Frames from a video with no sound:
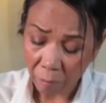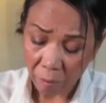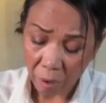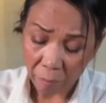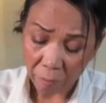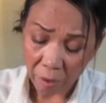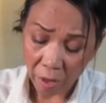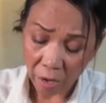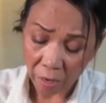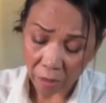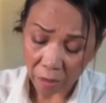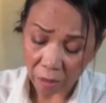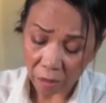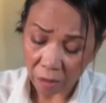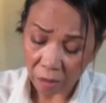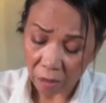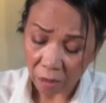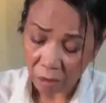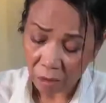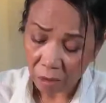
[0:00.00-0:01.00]
I'm not
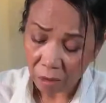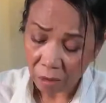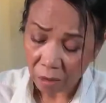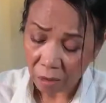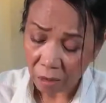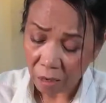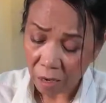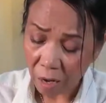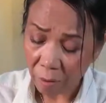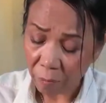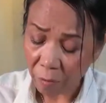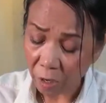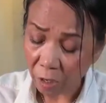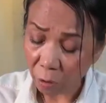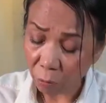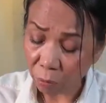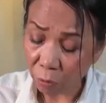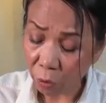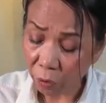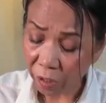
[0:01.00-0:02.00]

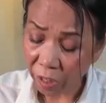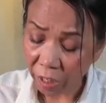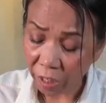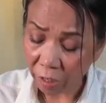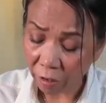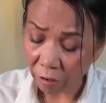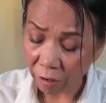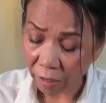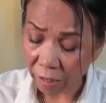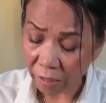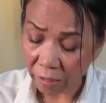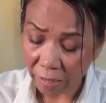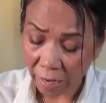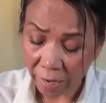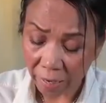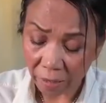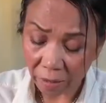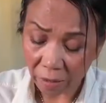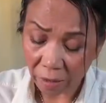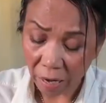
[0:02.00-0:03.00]
a
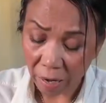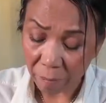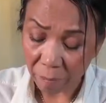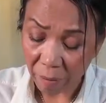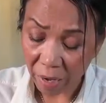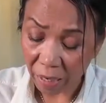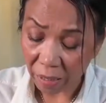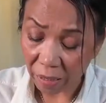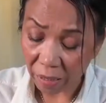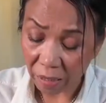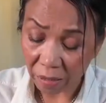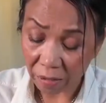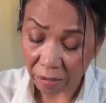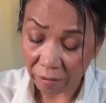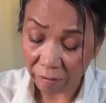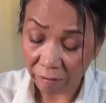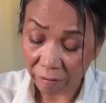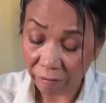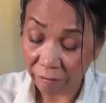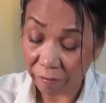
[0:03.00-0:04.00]
rookie on this. I
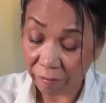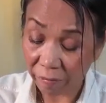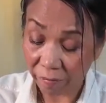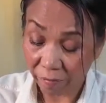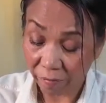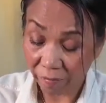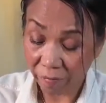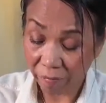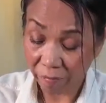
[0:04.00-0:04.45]
make this